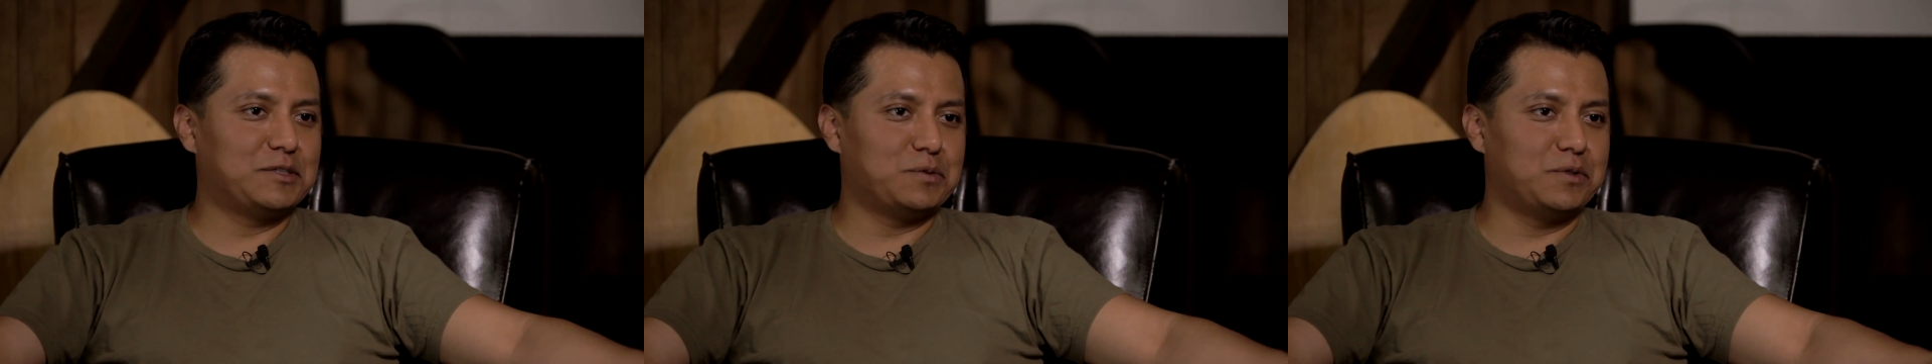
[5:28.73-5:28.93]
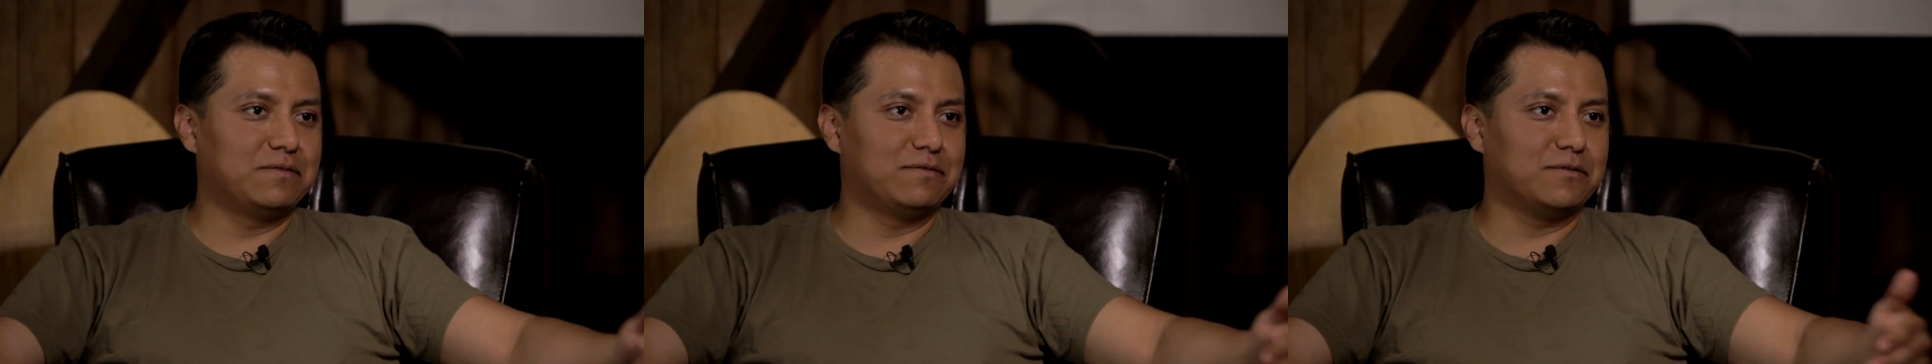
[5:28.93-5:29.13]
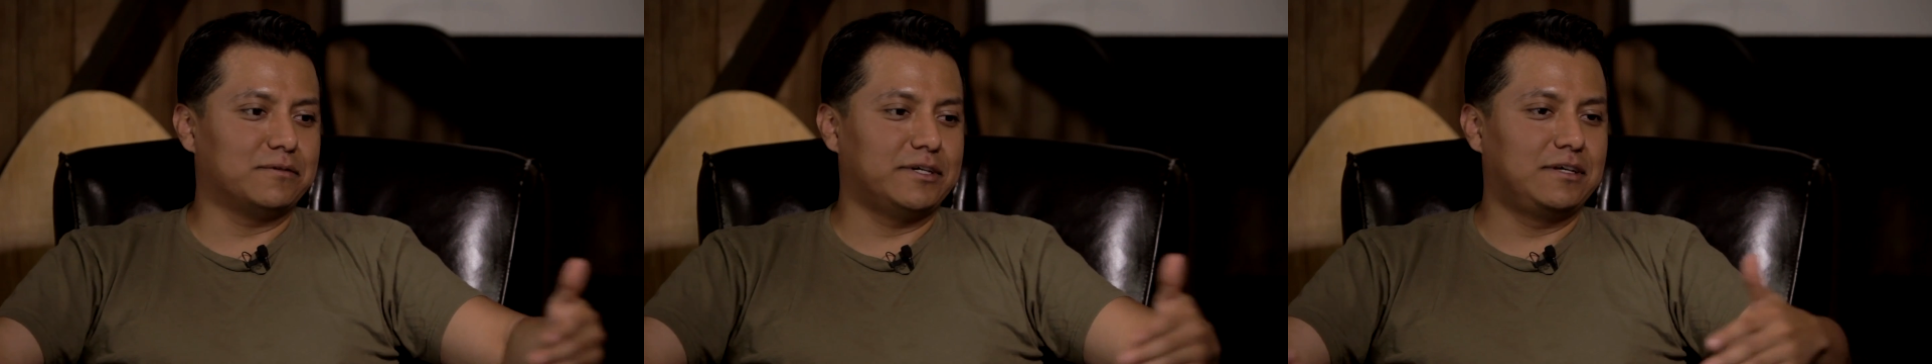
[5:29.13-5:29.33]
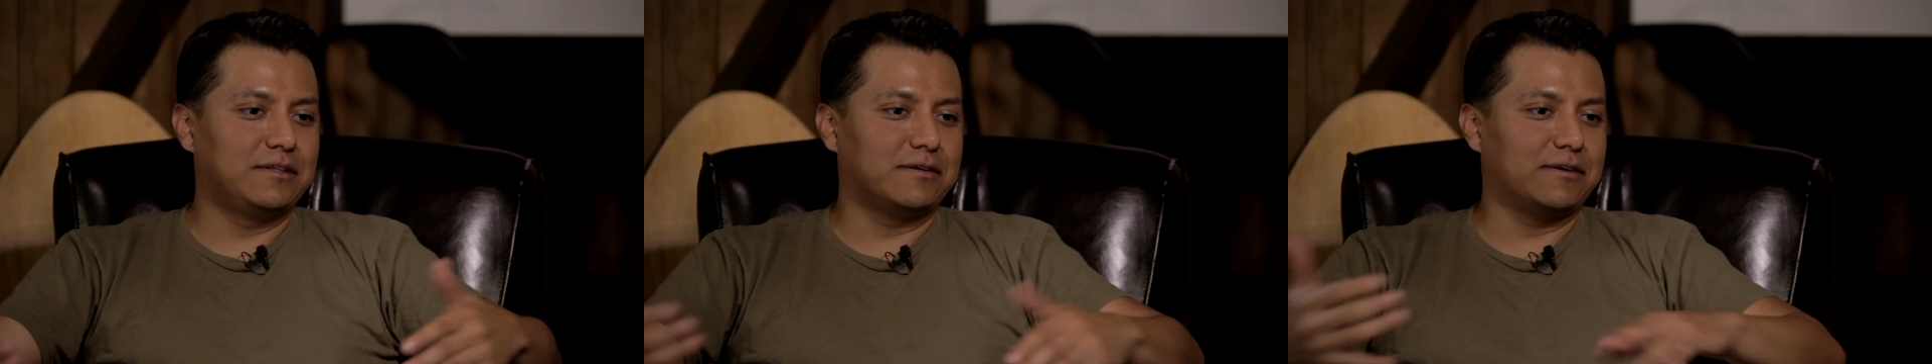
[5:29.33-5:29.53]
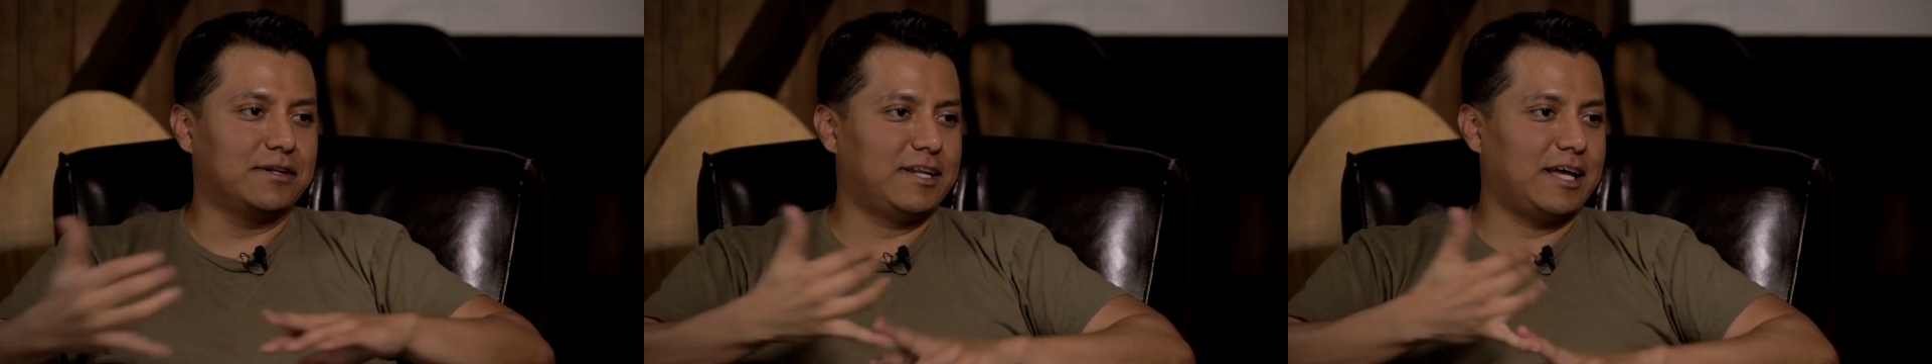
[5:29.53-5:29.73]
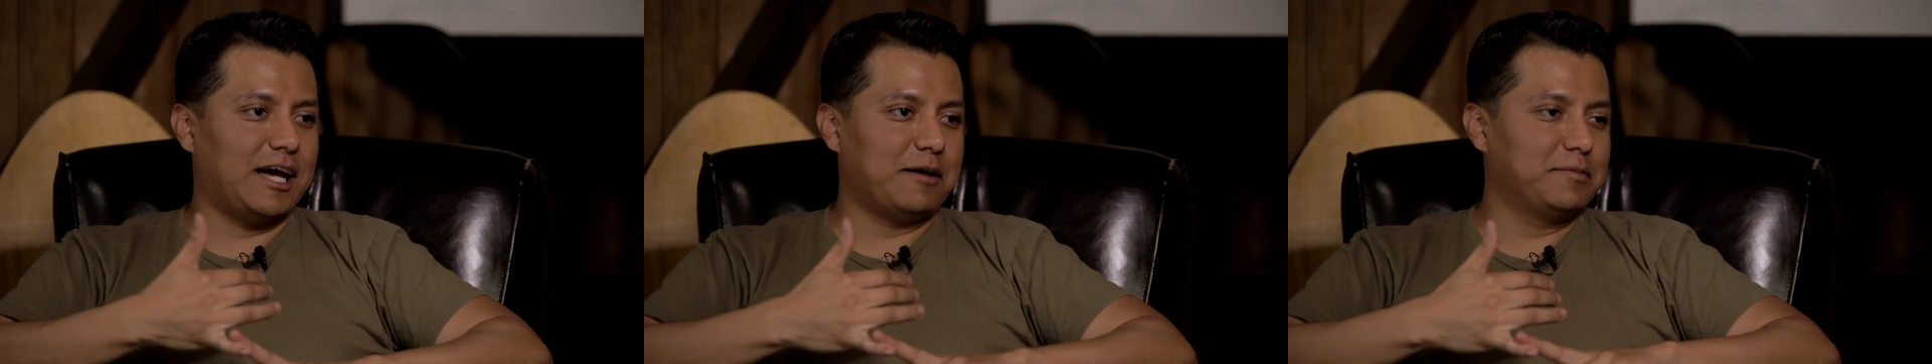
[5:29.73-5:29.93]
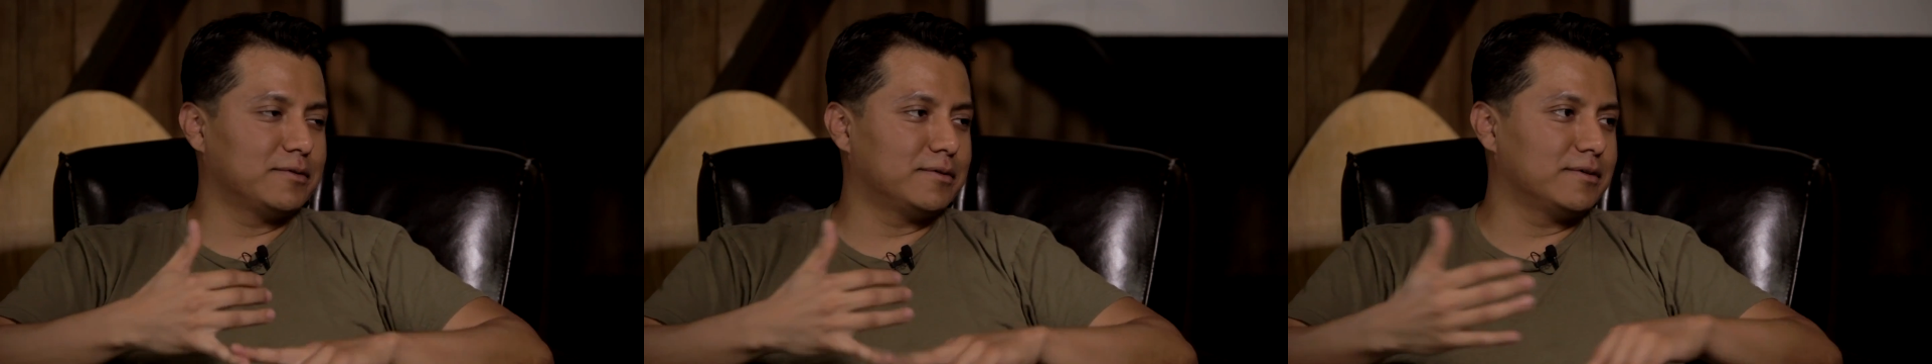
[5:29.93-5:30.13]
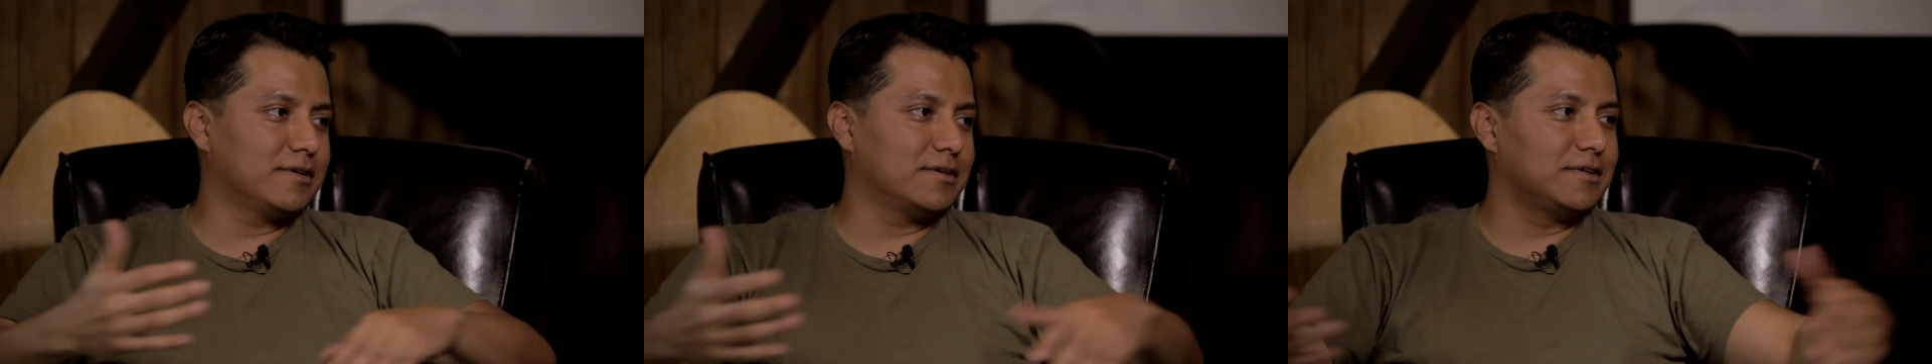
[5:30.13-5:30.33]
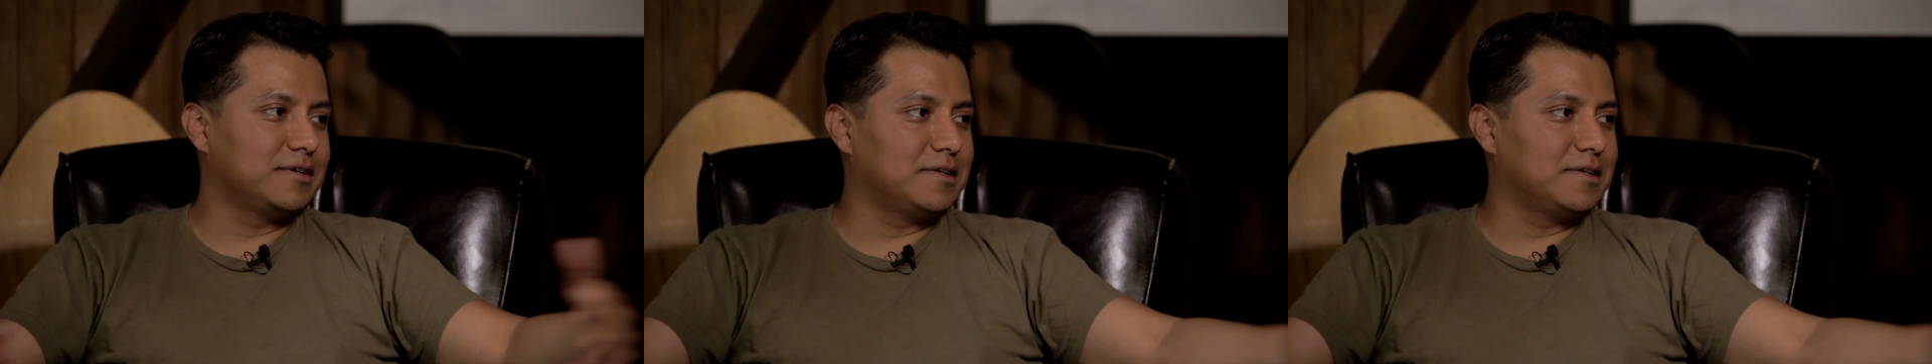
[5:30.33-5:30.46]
to either adapt or,